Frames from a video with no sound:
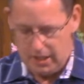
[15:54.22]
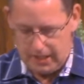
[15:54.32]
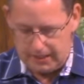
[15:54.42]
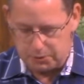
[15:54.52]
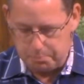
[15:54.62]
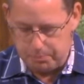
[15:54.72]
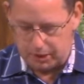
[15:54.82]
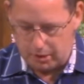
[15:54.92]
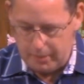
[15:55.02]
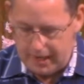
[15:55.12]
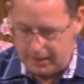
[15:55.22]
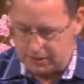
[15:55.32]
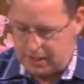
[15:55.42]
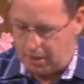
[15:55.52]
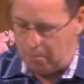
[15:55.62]
It's, the command is
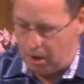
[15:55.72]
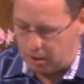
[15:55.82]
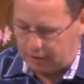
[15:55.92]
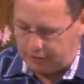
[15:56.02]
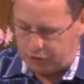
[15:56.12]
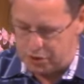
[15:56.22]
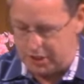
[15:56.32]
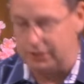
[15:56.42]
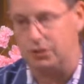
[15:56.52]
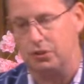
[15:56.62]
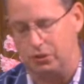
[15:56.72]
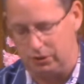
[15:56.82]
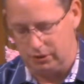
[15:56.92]
now modeled after Jesus.